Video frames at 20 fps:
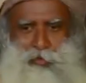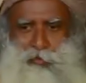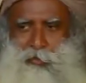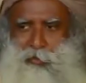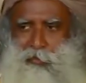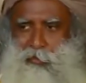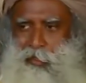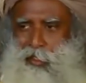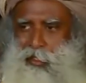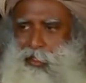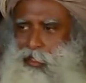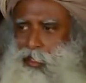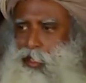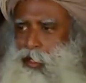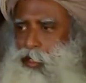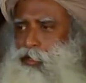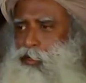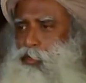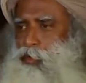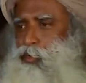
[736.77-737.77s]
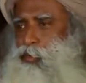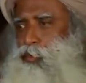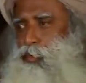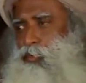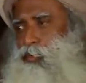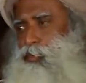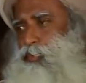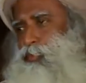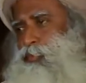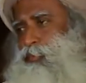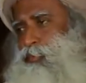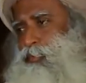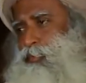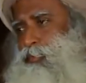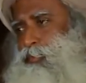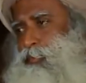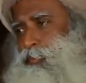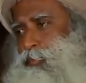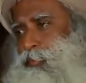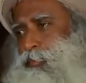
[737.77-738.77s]
human being can do,
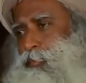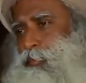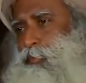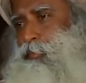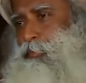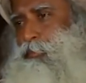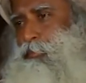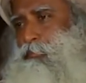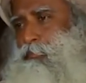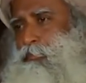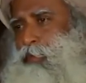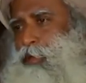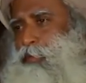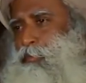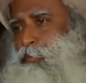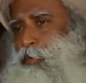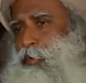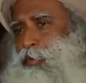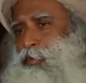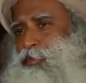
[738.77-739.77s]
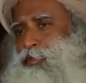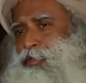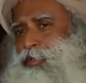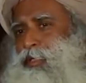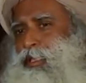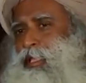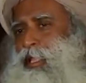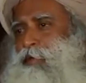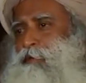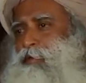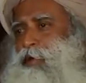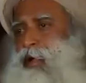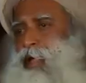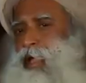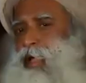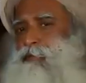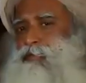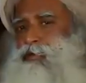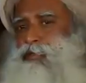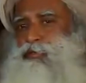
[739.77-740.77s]
but most never
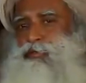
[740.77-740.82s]
ever